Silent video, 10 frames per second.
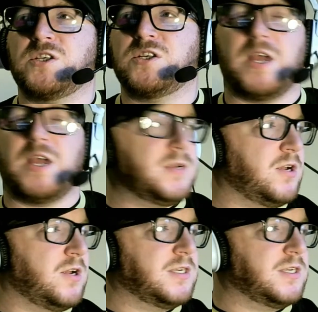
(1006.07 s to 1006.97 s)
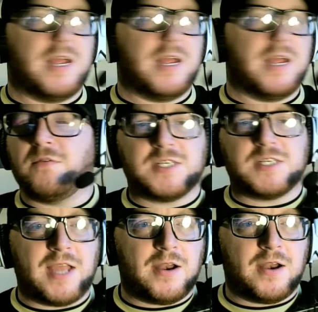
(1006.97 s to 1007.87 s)
today. Obviously, get a
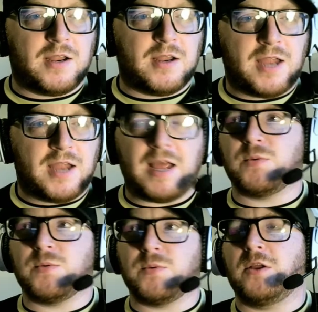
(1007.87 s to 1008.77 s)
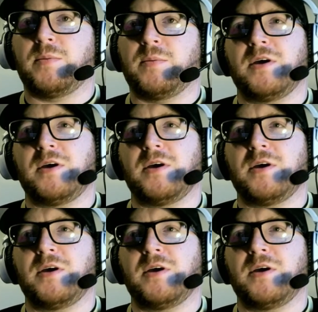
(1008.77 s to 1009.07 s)
nice win on your birthday, but